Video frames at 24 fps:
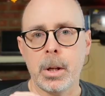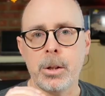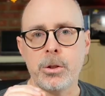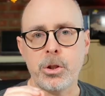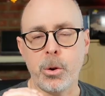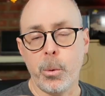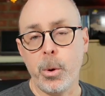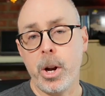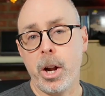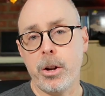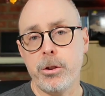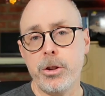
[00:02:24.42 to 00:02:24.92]

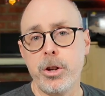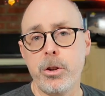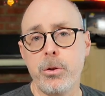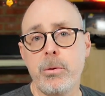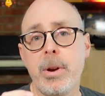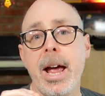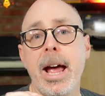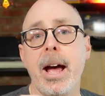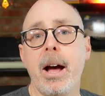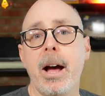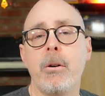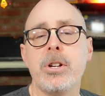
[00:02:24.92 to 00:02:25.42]
So what I'll do
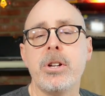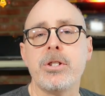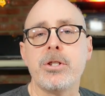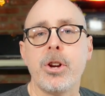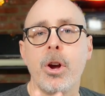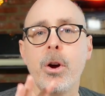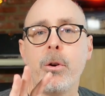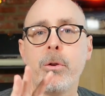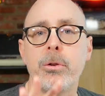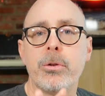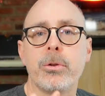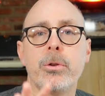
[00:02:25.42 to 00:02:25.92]
now is
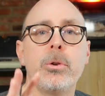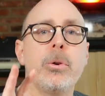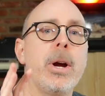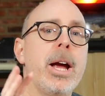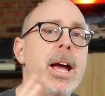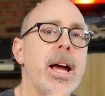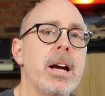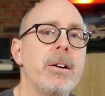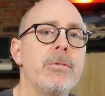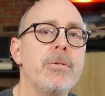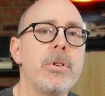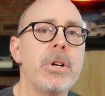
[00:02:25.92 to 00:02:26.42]
go through
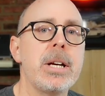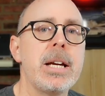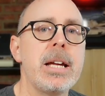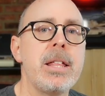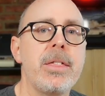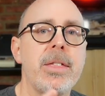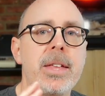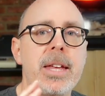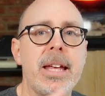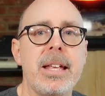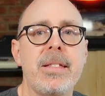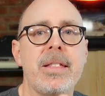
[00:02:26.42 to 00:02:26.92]

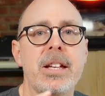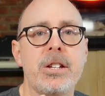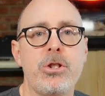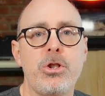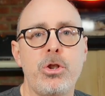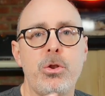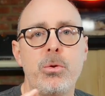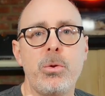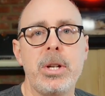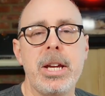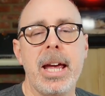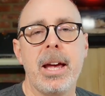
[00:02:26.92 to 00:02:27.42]
everything
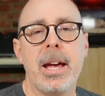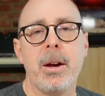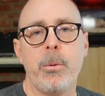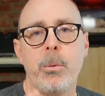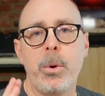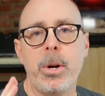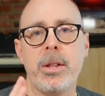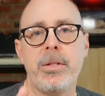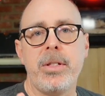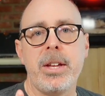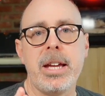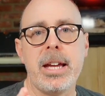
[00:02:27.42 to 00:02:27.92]
that you get with